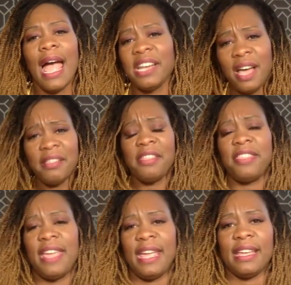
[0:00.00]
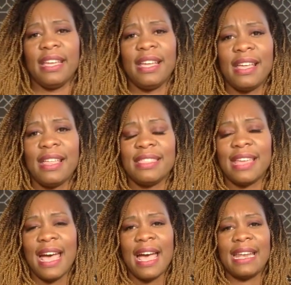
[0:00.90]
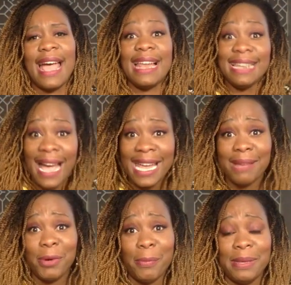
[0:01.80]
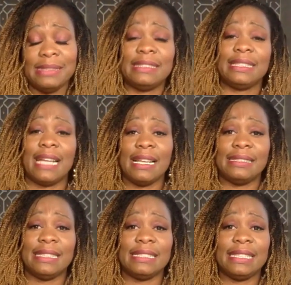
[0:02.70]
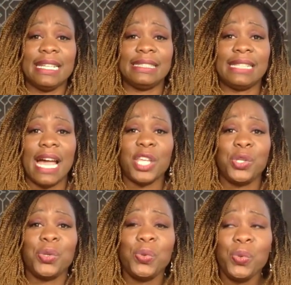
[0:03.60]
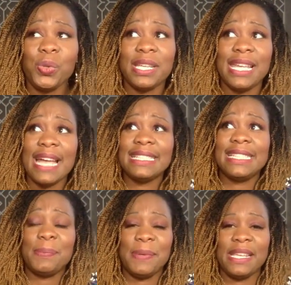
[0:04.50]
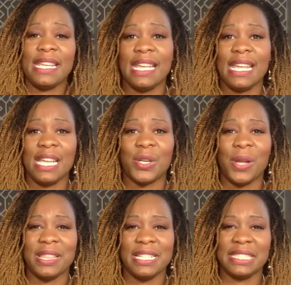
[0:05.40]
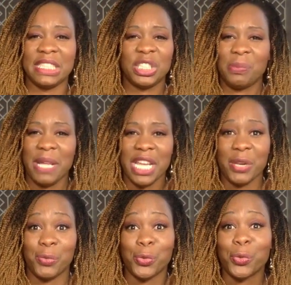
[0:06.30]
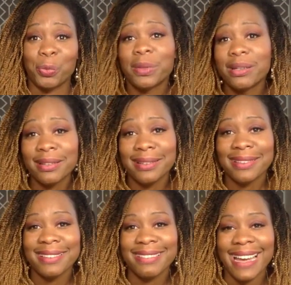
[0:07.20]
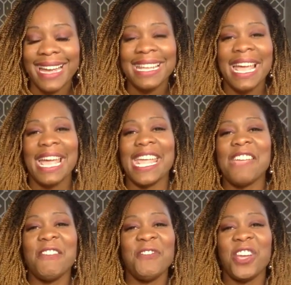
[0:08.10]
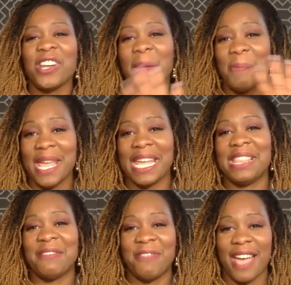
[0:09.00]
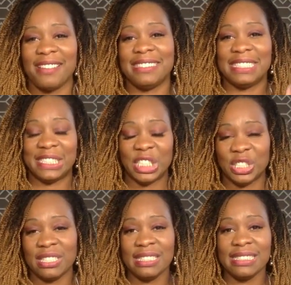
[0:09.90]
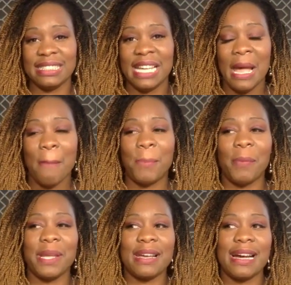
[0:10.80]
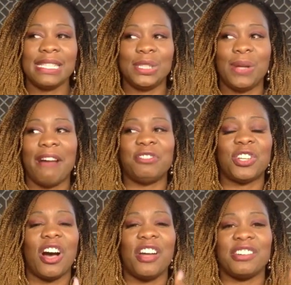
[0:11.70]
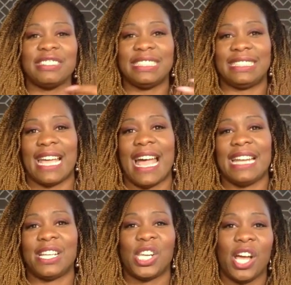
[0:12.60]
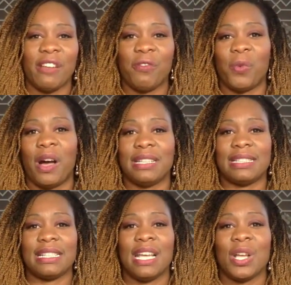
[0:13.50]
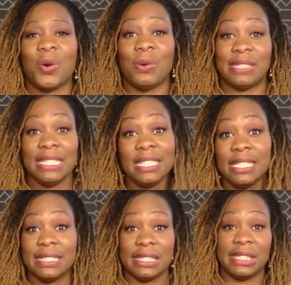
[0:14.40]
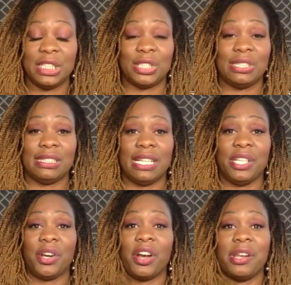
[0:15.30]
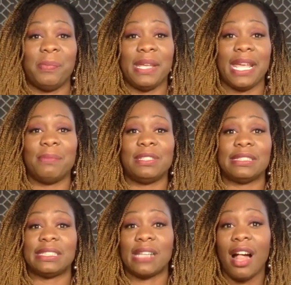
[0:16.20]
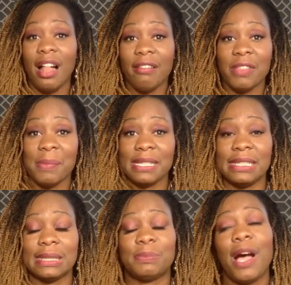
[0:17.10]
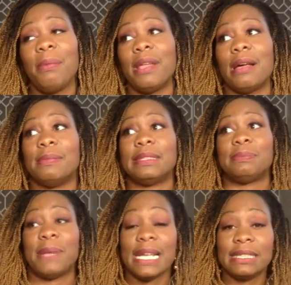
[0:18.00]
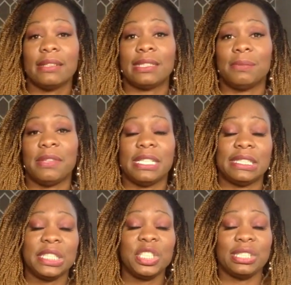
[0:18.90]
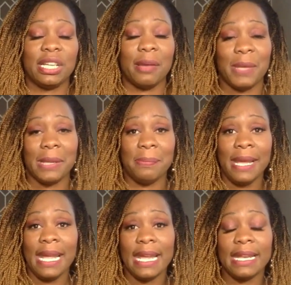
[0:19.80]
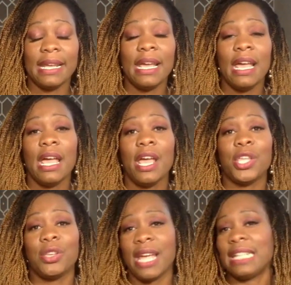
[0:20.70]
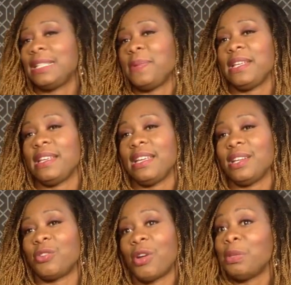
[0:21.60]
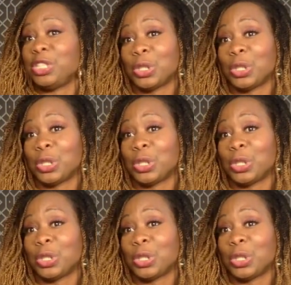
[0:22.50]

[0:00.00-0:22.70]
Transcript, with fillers: Another thing that I like about business analysis is that you get to be, you know, in the decision making room right? Even if you're not making the final decisions, but because you have to understand a lot of what goes into these decisions and you're going to be able to solve the business problems based on some of the decisions that are being made, you get to be, you know, rubbing